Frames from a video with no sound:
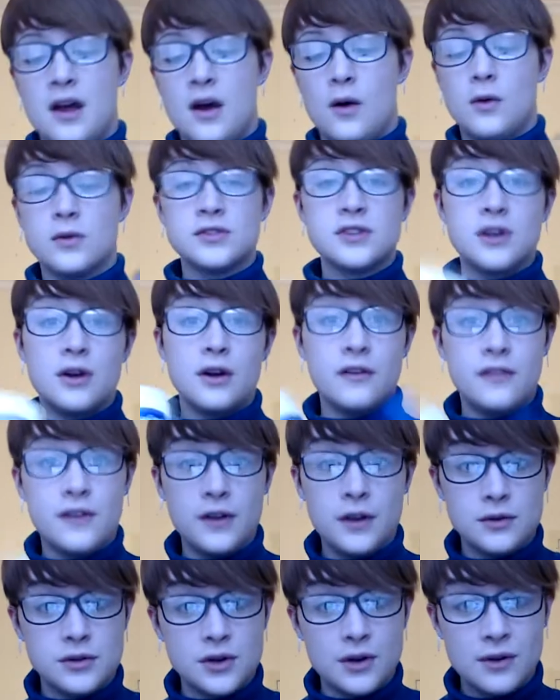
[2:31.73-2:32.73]
Also, if
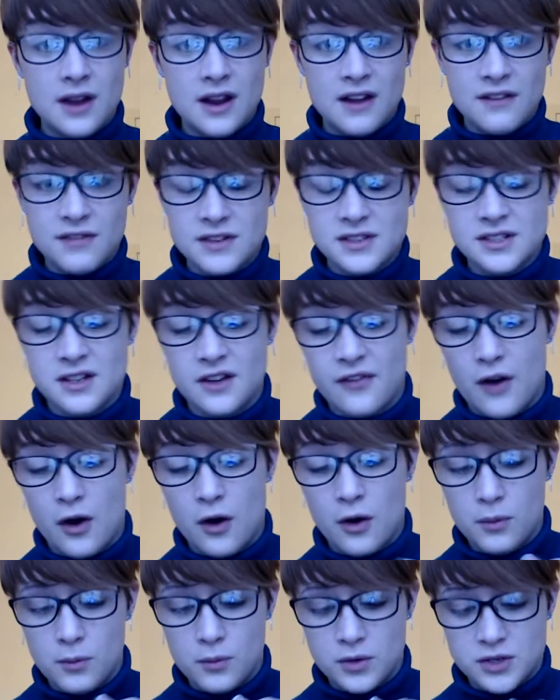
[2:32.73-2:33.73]
you don't have this stuff at
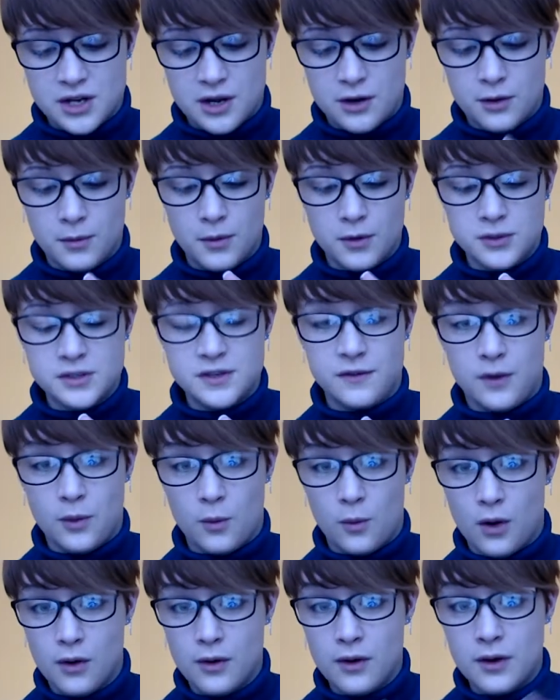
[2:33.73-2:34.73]
home, which I know most of you
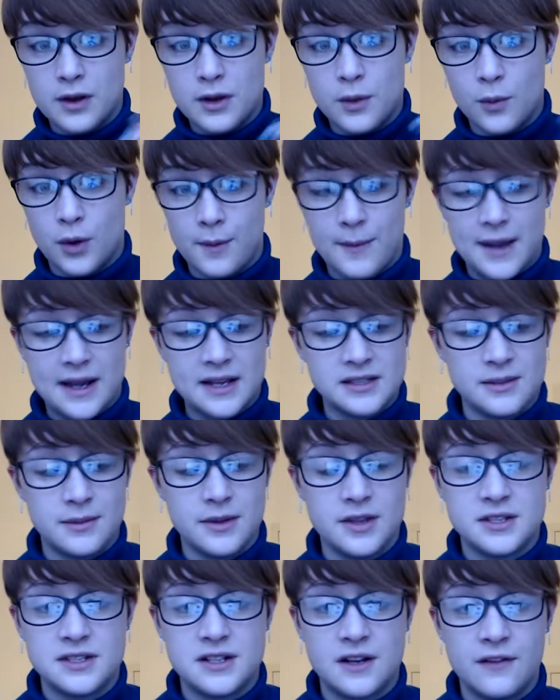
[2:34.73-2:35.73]
won't, and you want to make some of
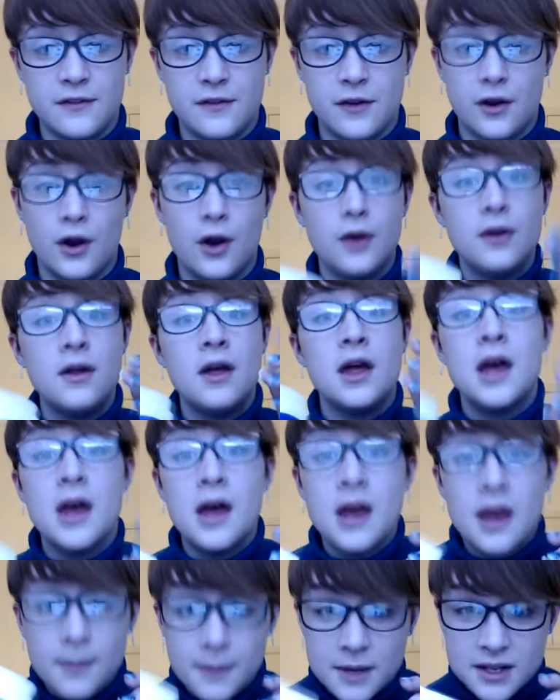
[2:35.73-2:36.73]
the stuff of your own,
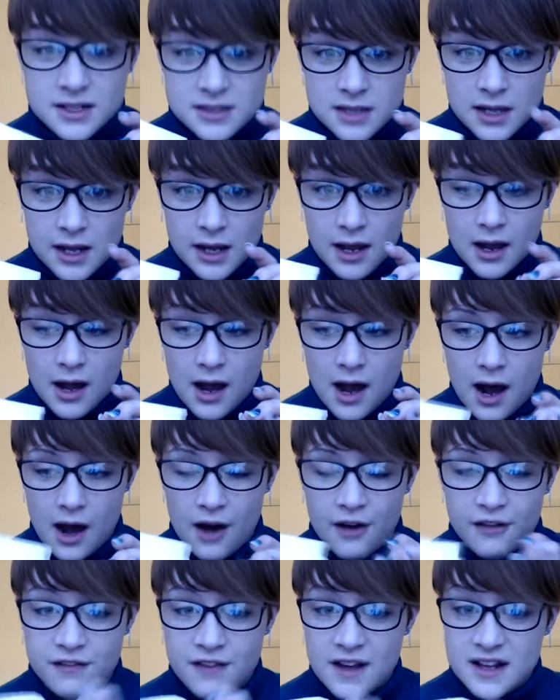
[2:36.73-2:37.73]
mixing
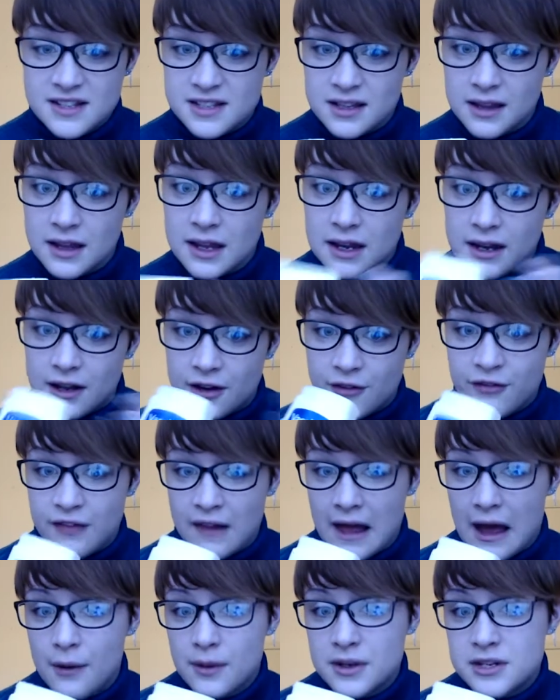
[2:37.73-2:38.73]
Vaseline and
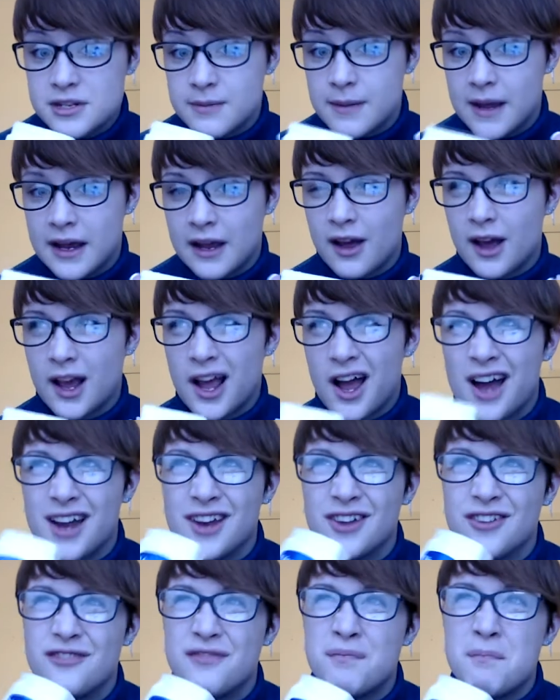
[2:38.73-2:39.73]
flour to make a kind
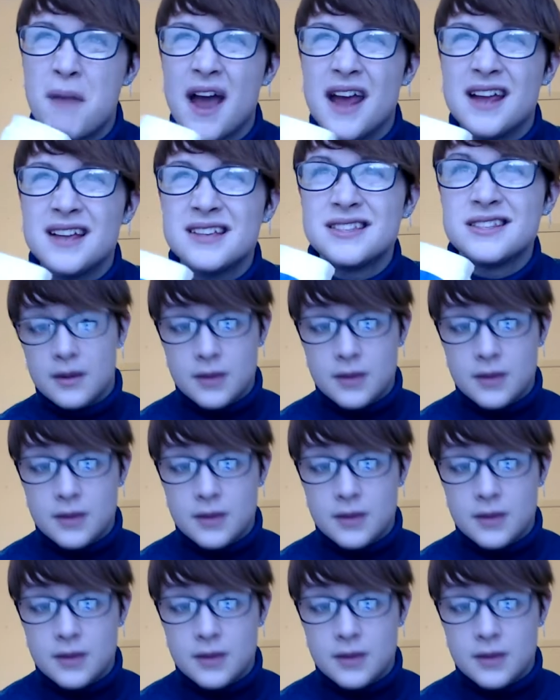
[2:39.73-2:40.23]
of paste.